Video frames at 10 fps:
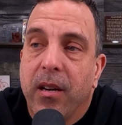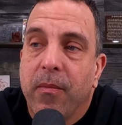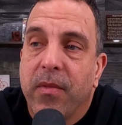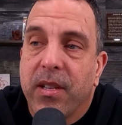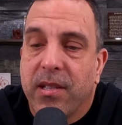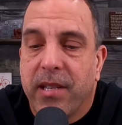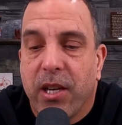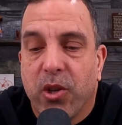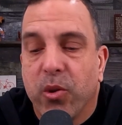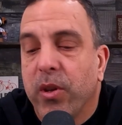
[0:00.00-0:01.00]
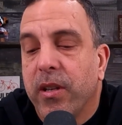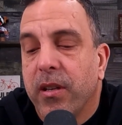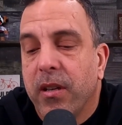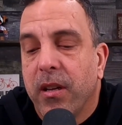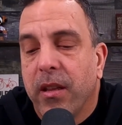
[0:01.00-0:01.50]
this is a good
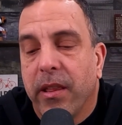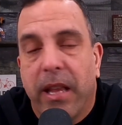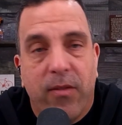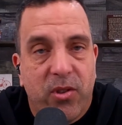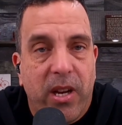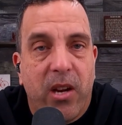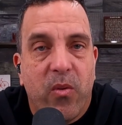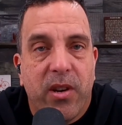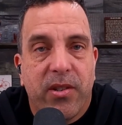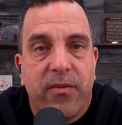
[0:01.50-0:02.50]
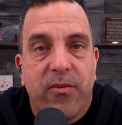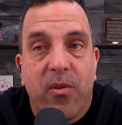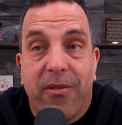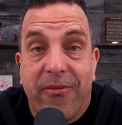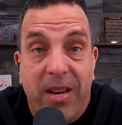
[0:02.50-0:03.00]
level setting question
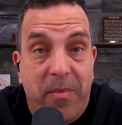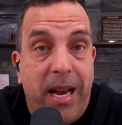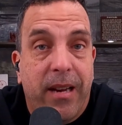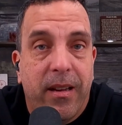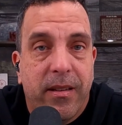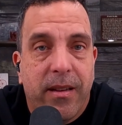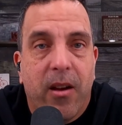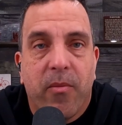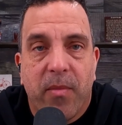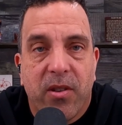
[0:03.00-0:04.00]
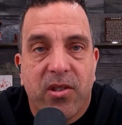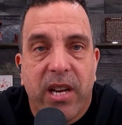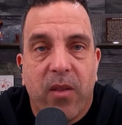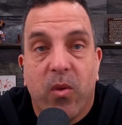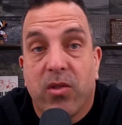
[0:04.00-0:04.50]
for feedback to help them
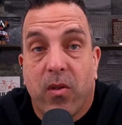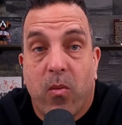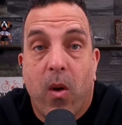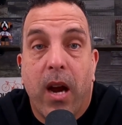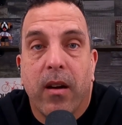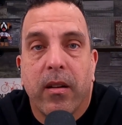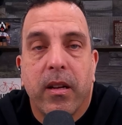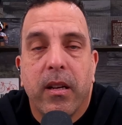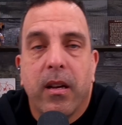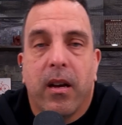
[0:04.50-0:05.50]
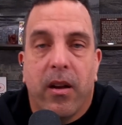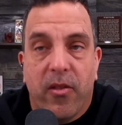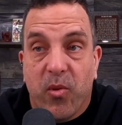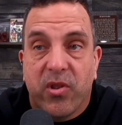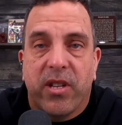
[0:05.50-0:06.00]
understand what's required the
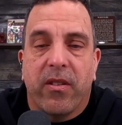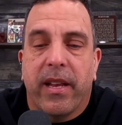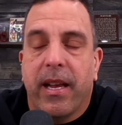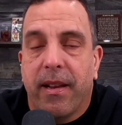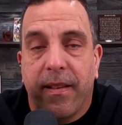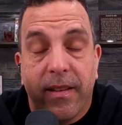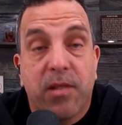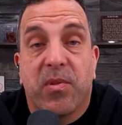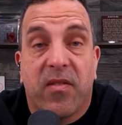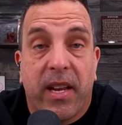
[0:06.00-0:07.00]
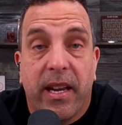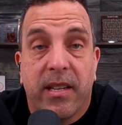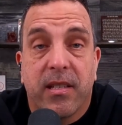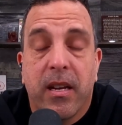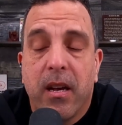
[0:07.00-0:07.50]
more senior they get. And in this specific
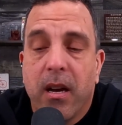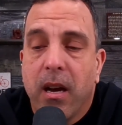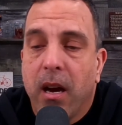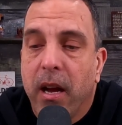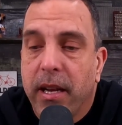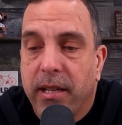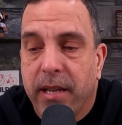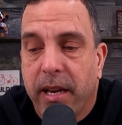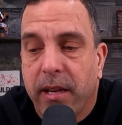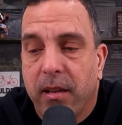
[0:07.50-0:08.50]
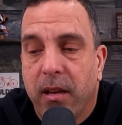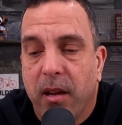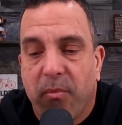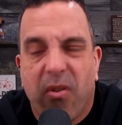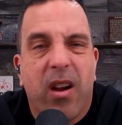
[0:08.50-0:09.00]
case, it is a
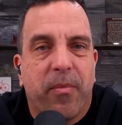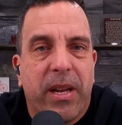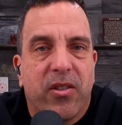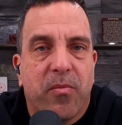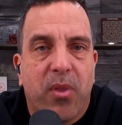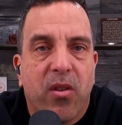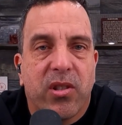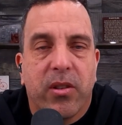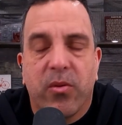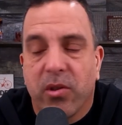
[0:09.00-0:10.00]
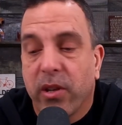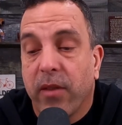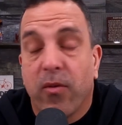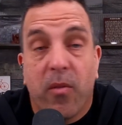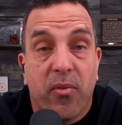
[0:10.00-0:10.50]
product manager person who's looking
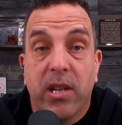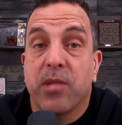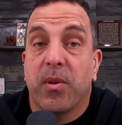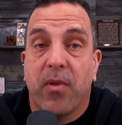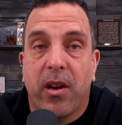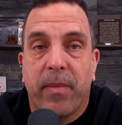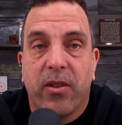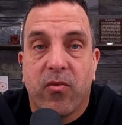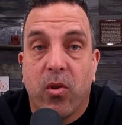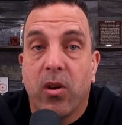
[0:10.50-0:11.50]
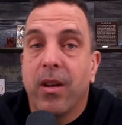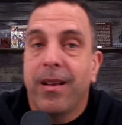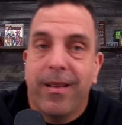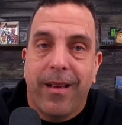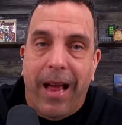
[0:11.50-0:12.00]
for a principal product manager role
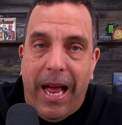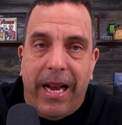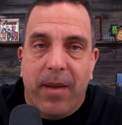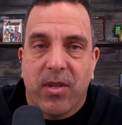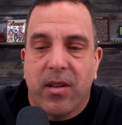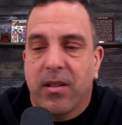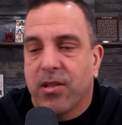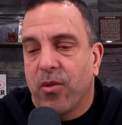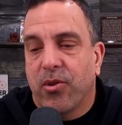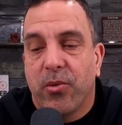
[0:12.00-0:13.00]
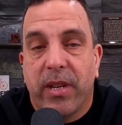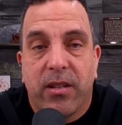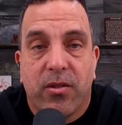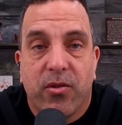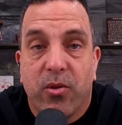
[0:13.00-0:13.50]
at Amazon. So two things
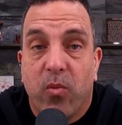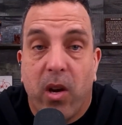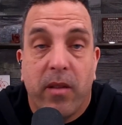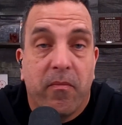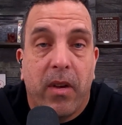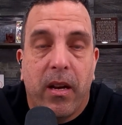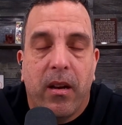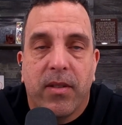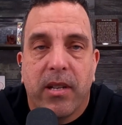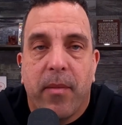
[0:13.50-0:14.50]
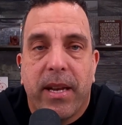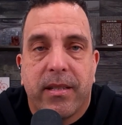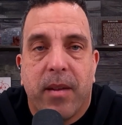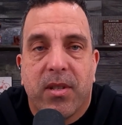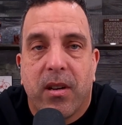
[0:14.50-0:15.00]
are true. One, obviously I'm
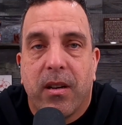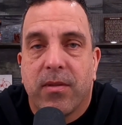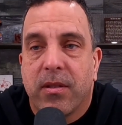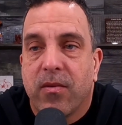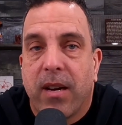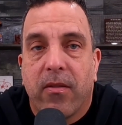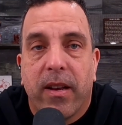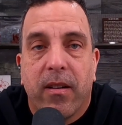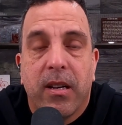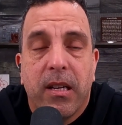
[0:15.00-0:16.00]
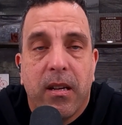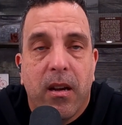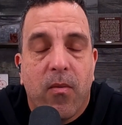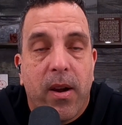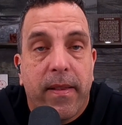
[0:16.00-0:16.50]
ex-Amazon. I was a director there
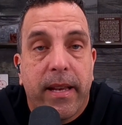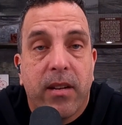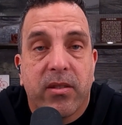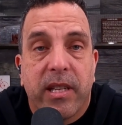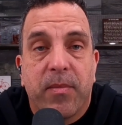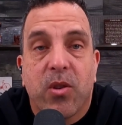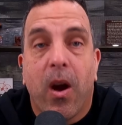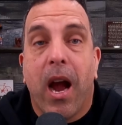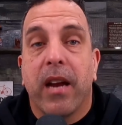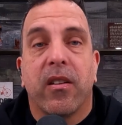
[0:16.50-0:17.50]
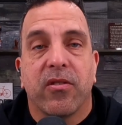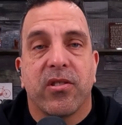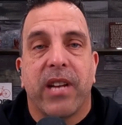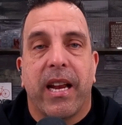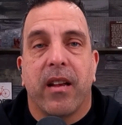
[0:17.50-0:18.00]
running the Kindle team. So I
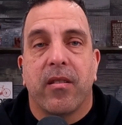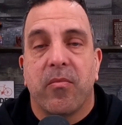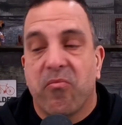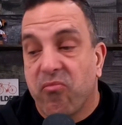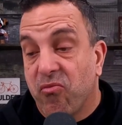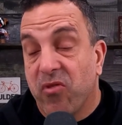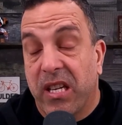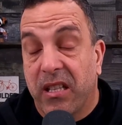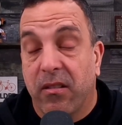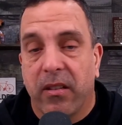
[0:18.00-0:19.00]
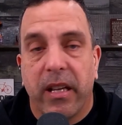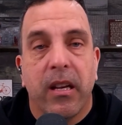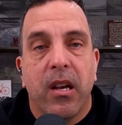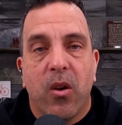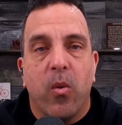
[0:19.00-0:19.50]
understand pretty clearly
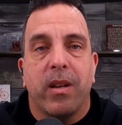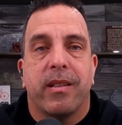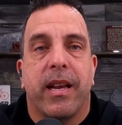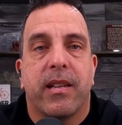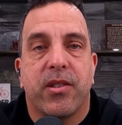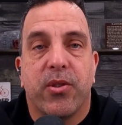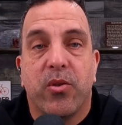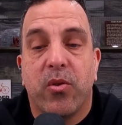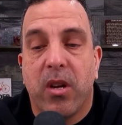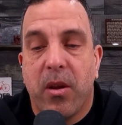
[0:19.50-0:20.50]
what it takes to